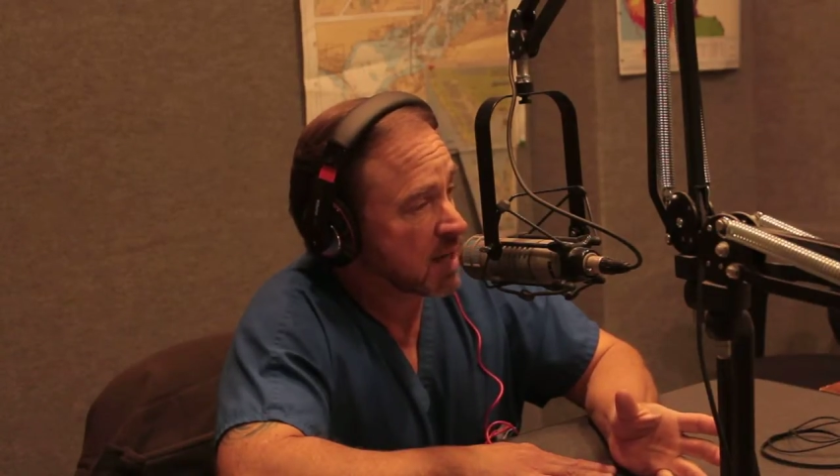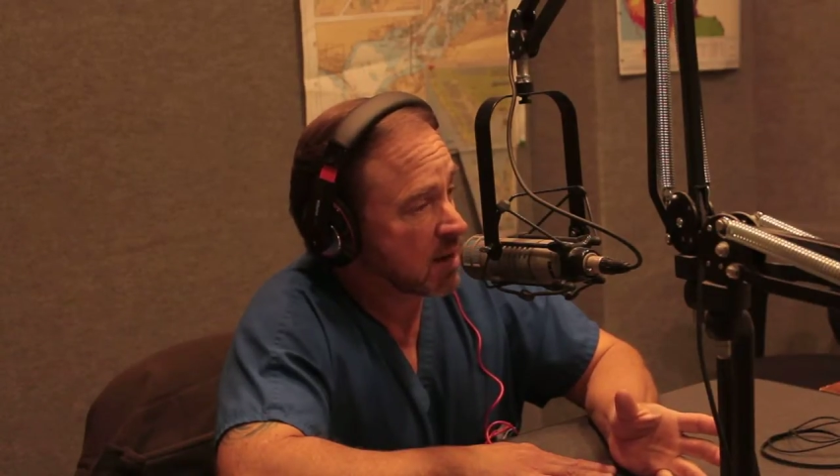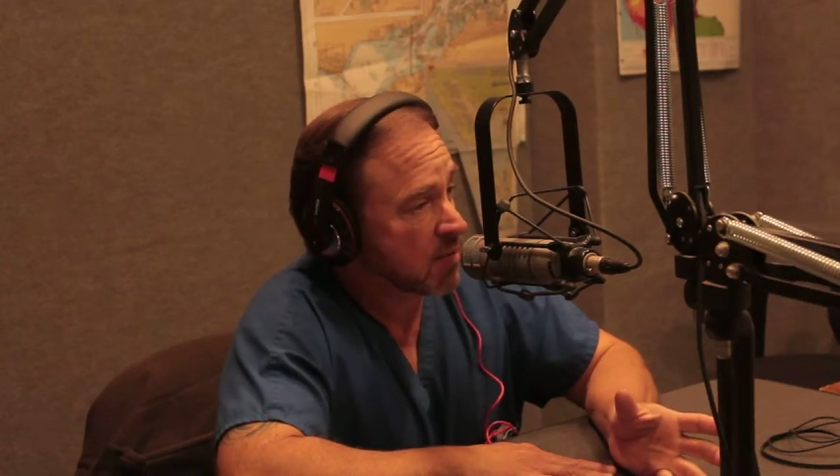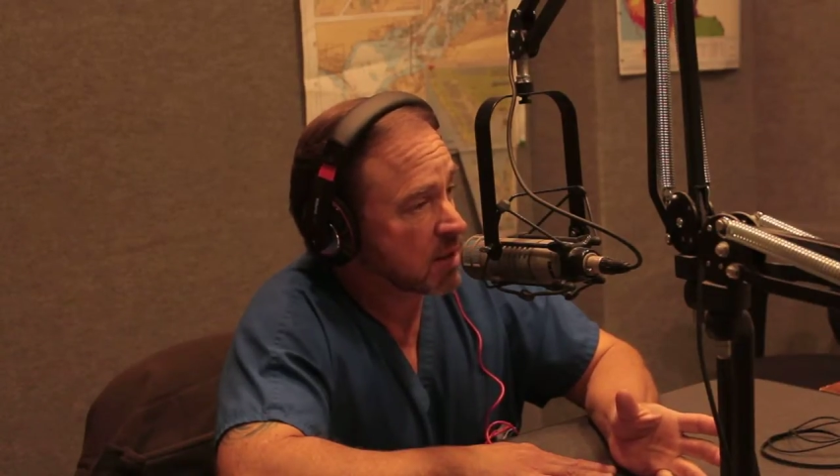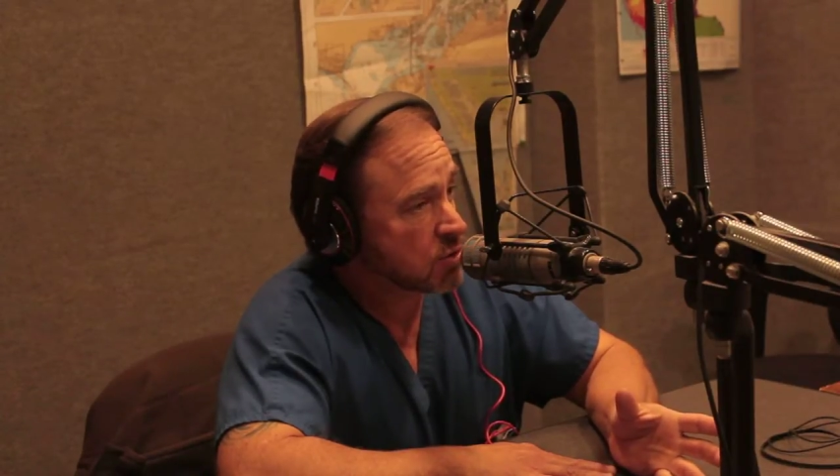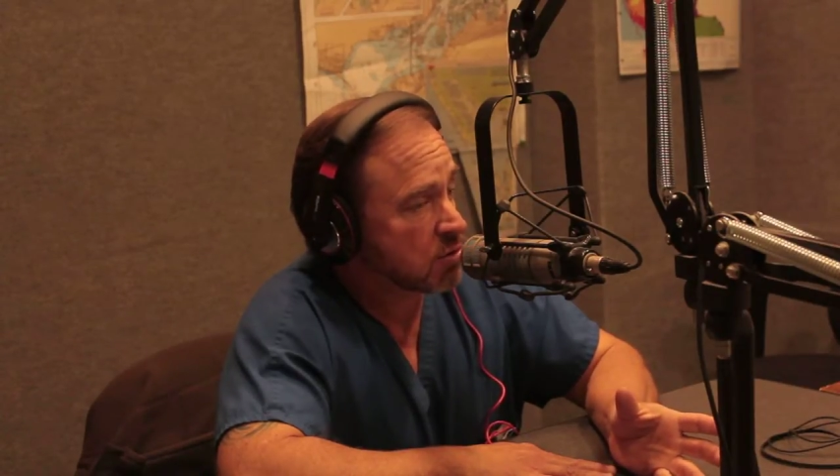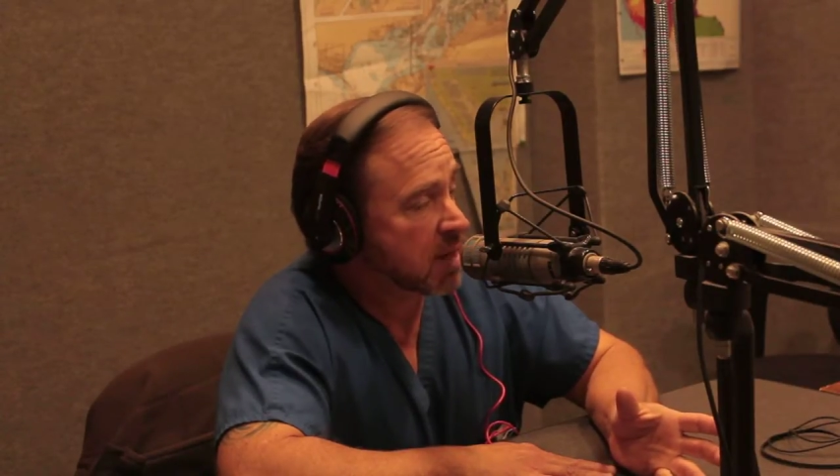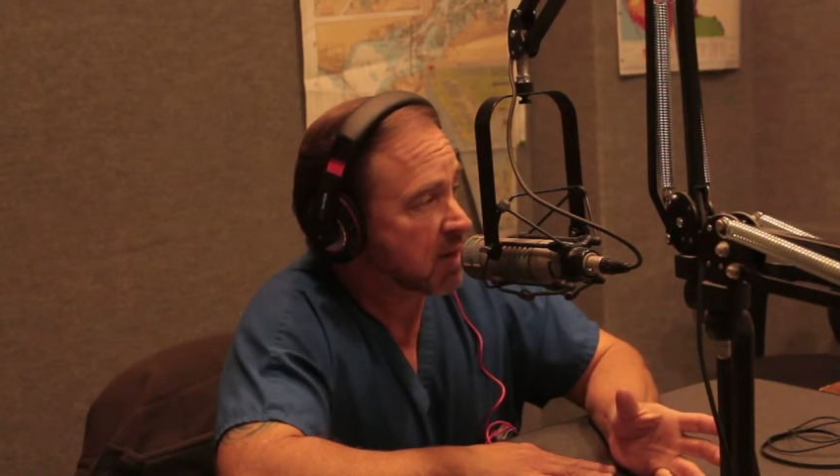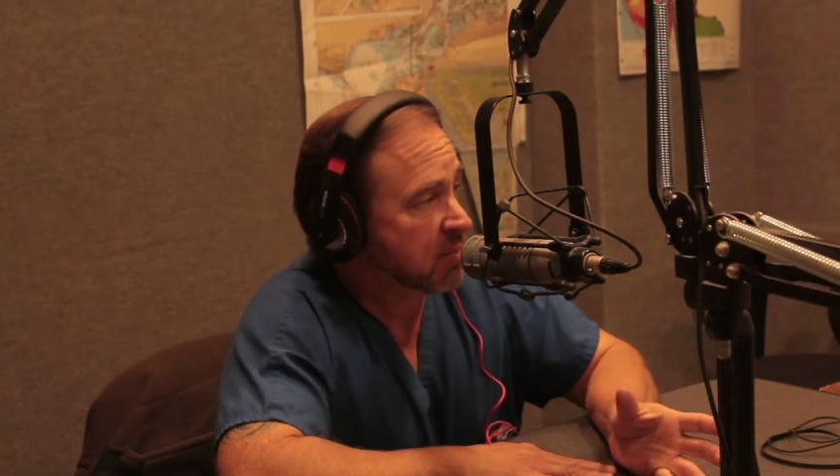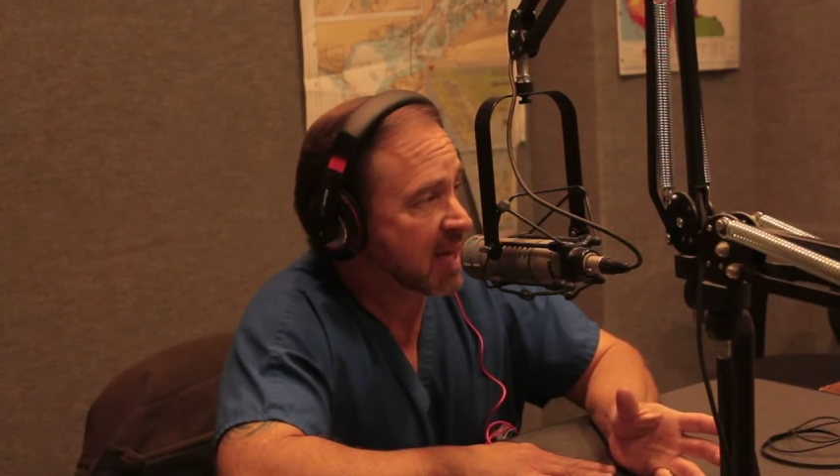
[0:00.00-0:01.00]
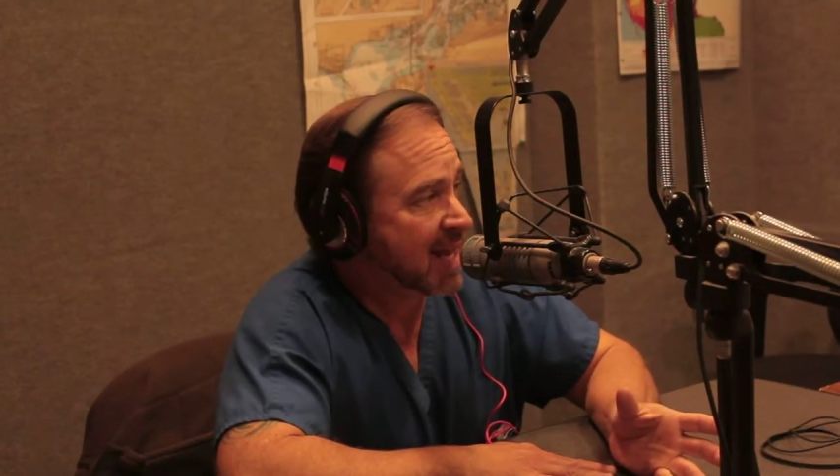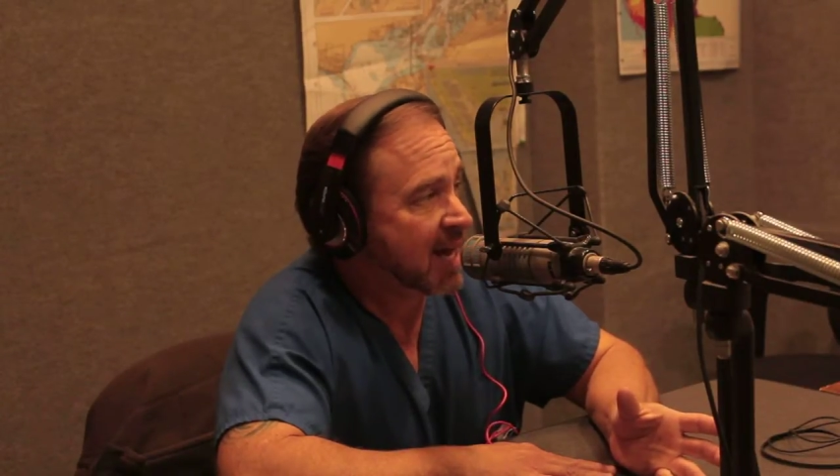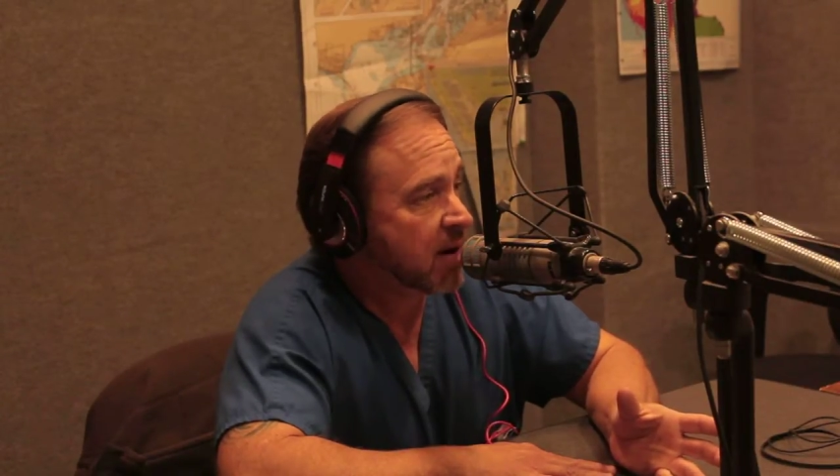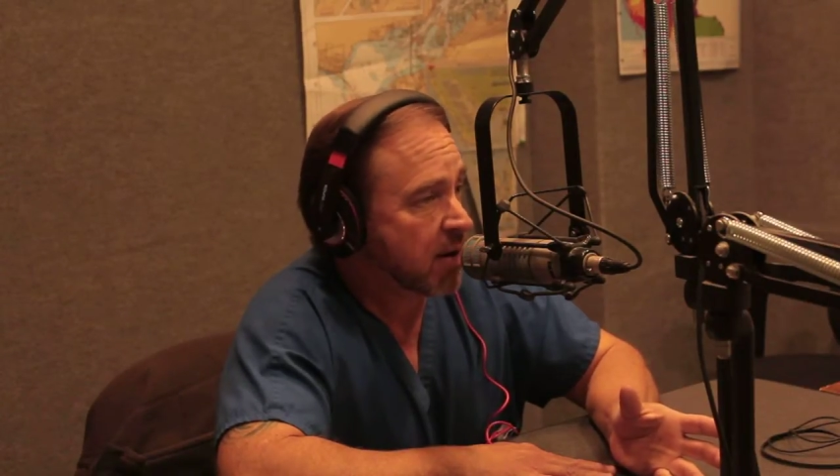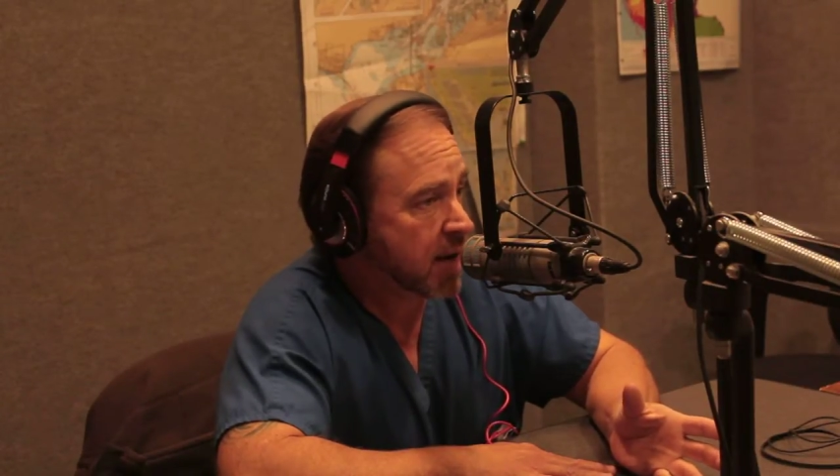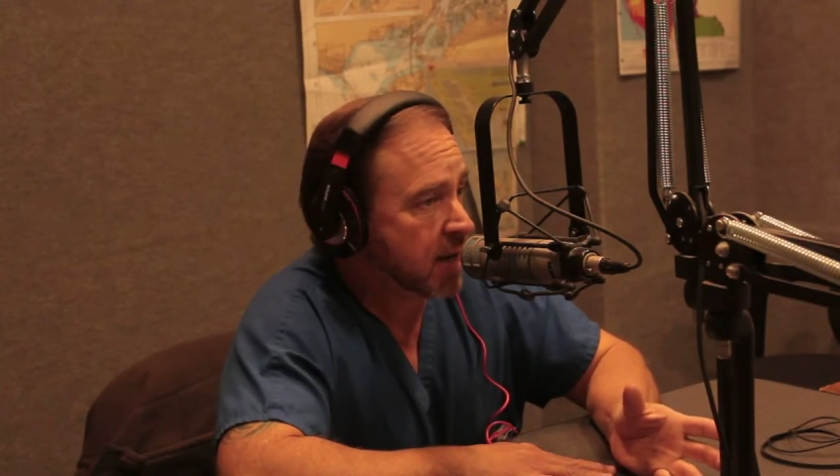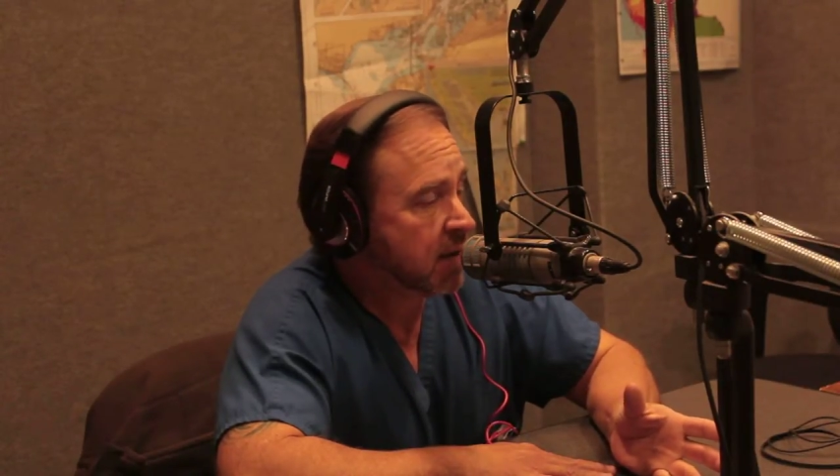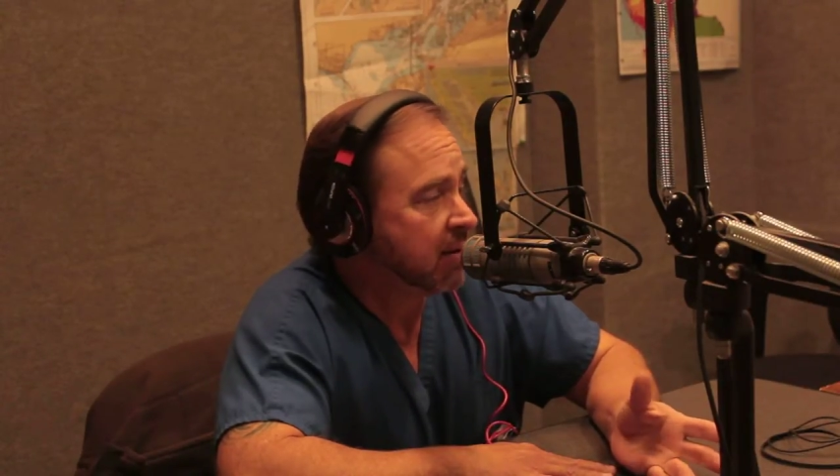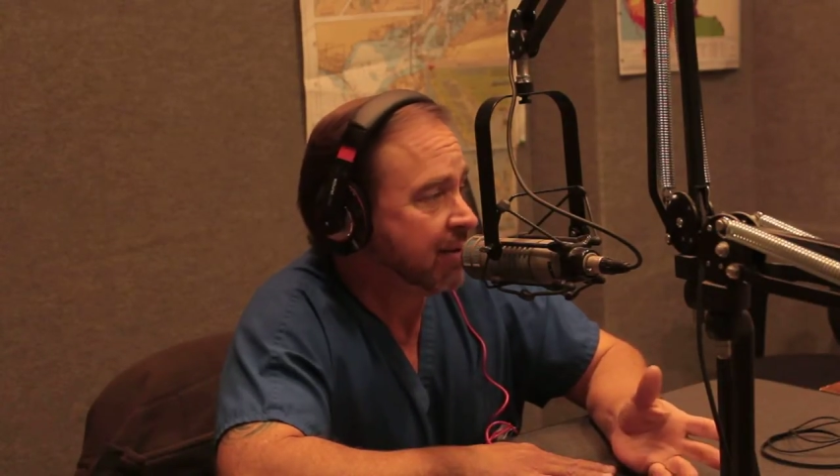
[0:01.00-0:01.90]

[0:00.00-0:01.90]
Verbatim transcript: had cataract surgery, you had a big cat eye.